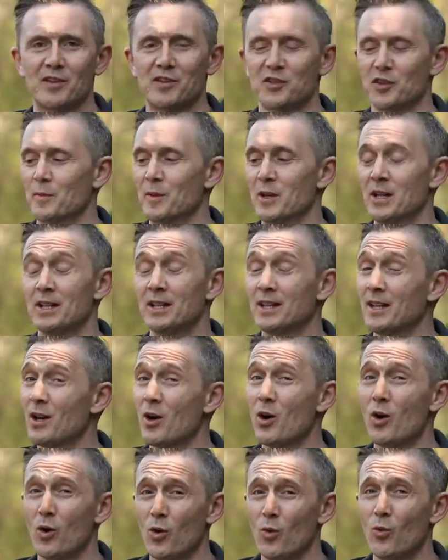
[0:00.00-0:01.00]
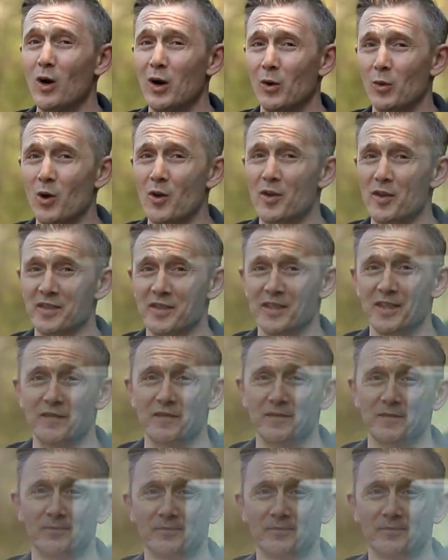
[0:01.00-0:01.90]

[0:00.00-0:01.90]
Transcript: Summer, well worth a sniff.